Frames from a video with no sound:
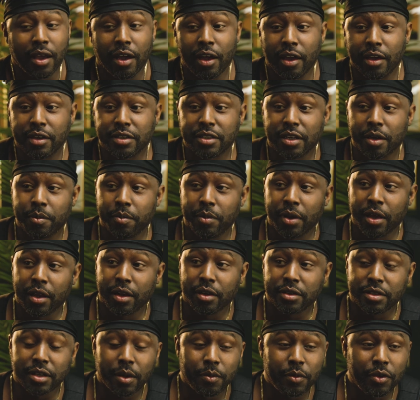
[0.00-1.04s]
and some
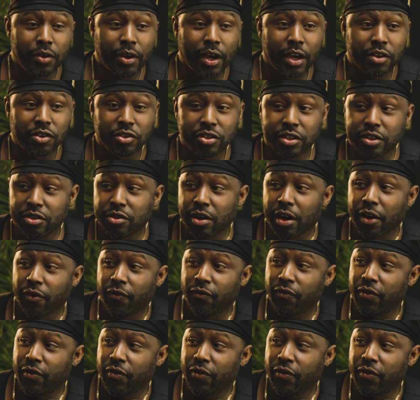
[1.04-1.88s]
of you guys are just trying to